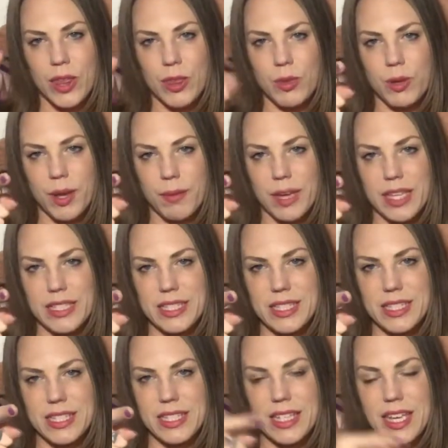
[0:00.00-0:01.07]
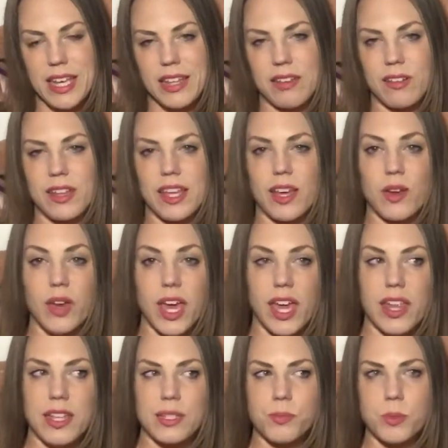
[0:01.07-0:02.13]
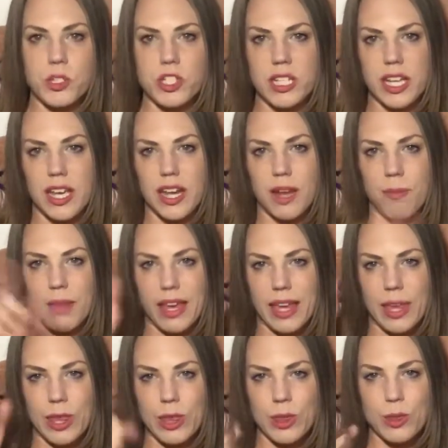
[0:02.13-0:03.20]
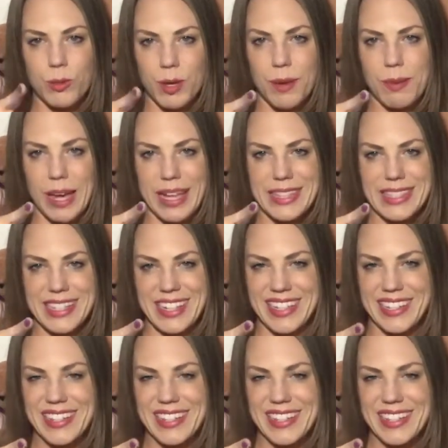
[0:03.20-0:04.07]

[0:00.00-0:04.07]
3 months. And they were like, okay, that's pushing it. And I'm like, 3 months.